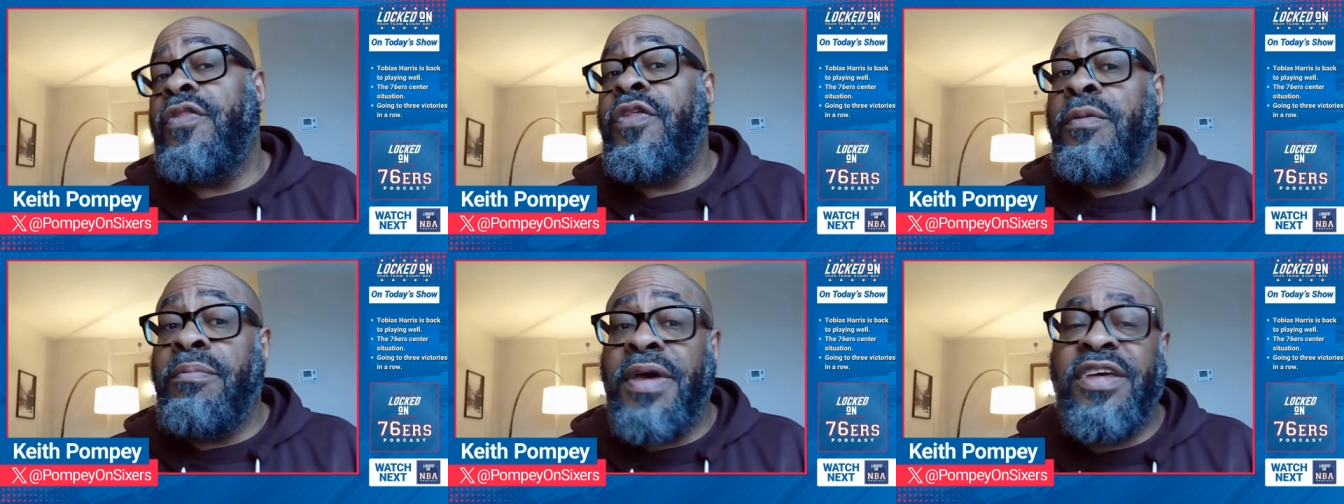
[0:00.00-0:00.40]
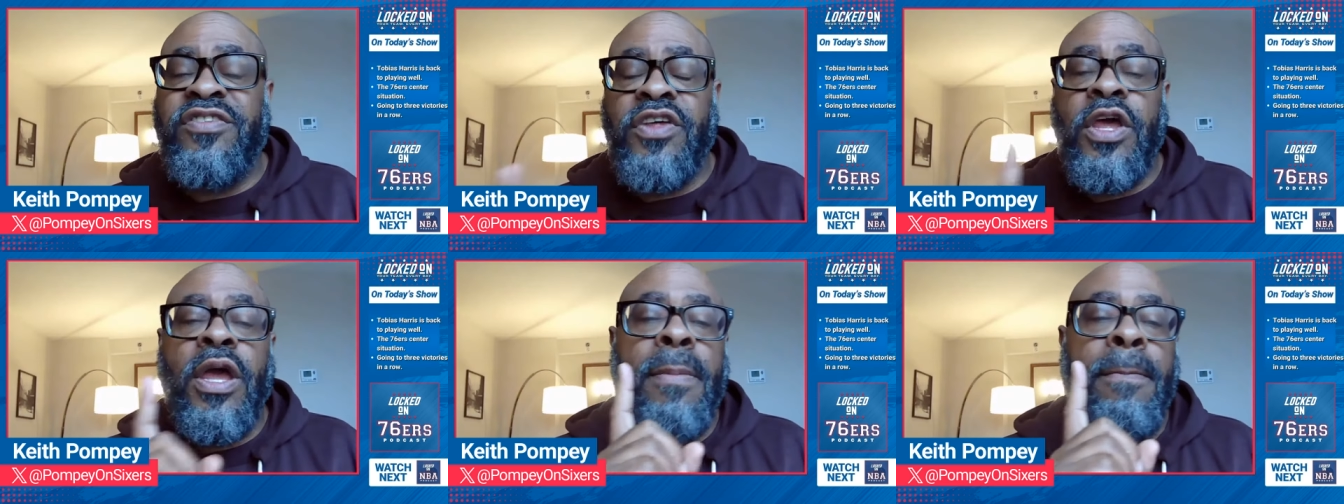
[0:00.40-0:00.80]
the best
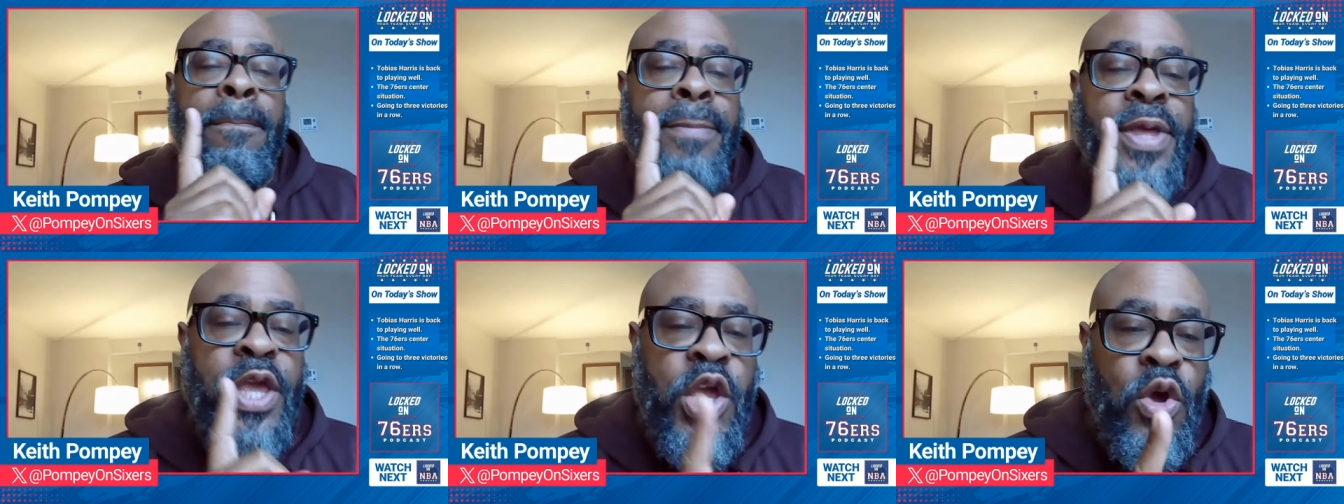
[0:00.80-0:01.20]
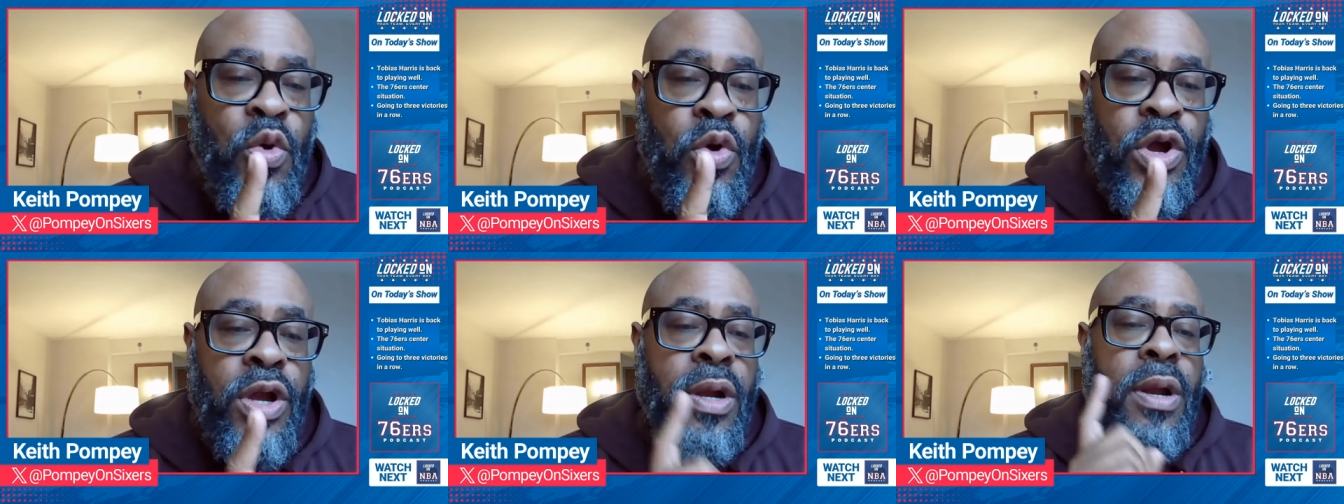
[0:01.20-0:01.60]

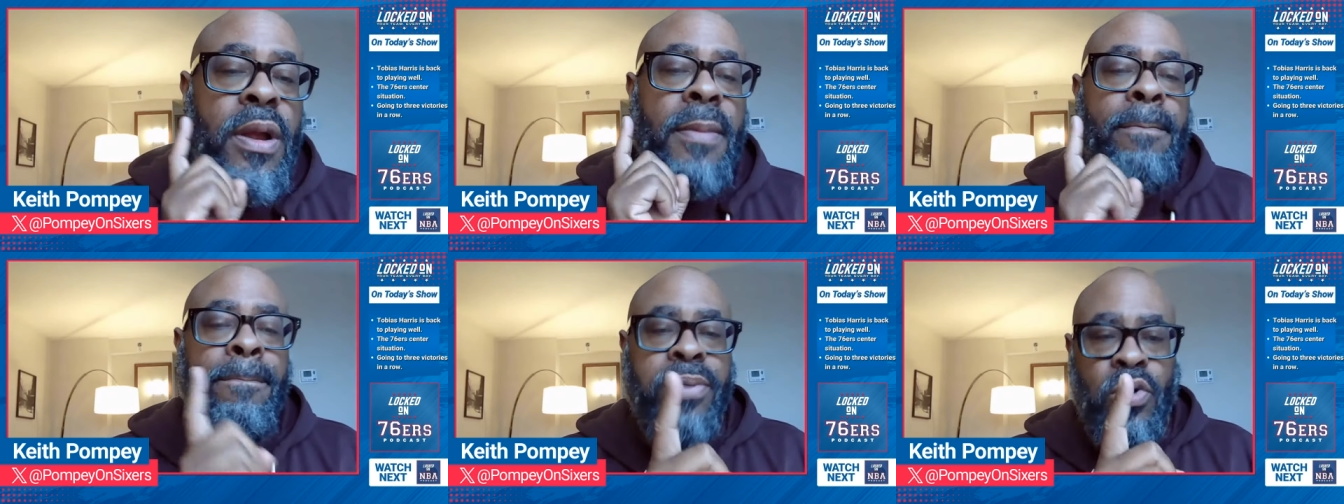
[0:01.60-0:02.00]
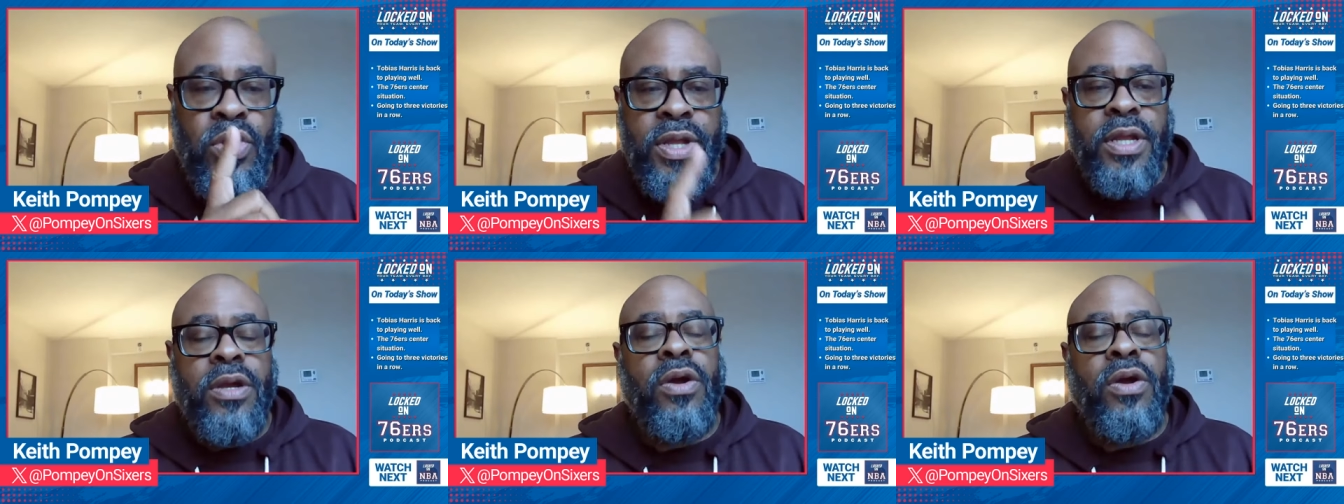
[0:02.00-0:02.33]
pure point